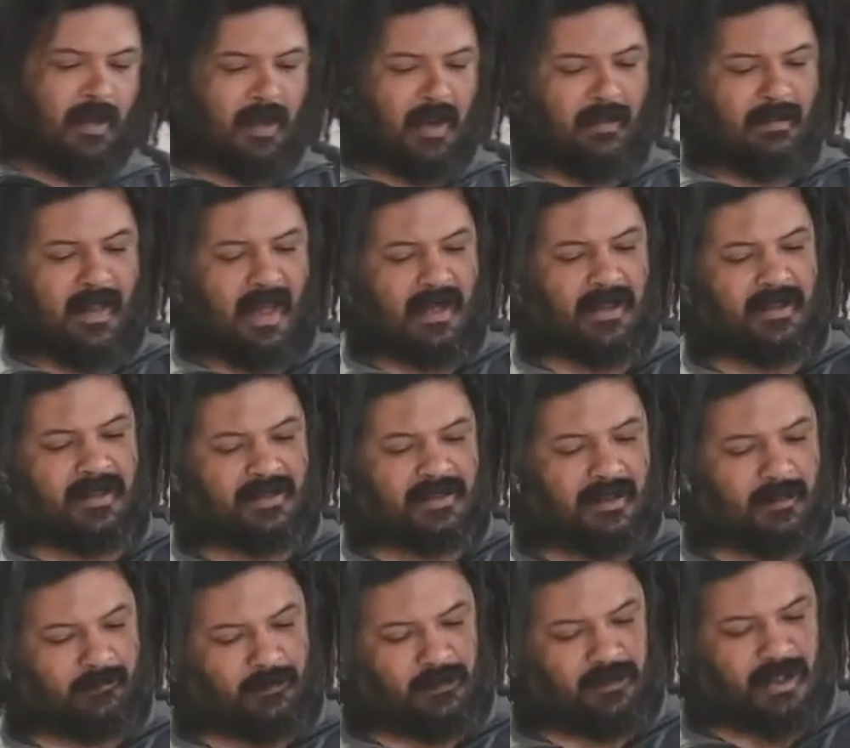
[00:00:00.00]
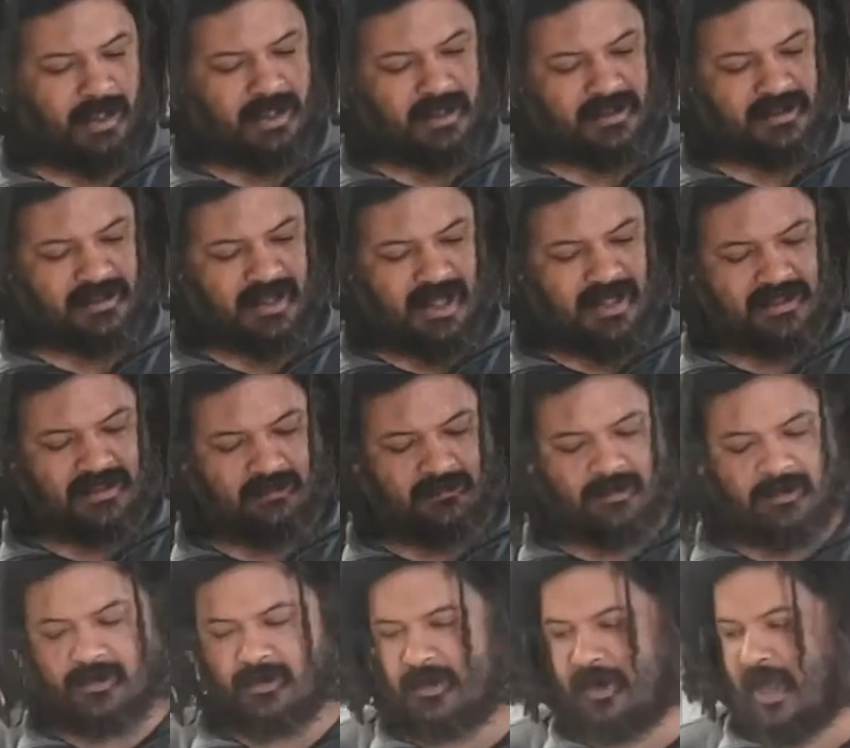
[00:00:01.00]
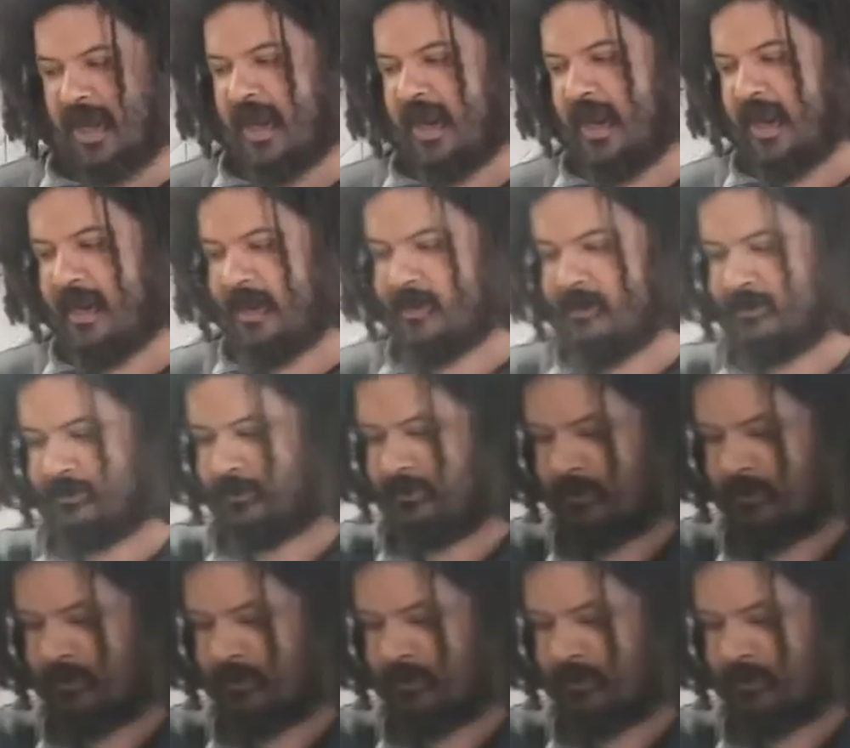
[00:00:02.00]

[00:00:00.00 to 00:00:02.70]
And that is, if you take a slice of your clay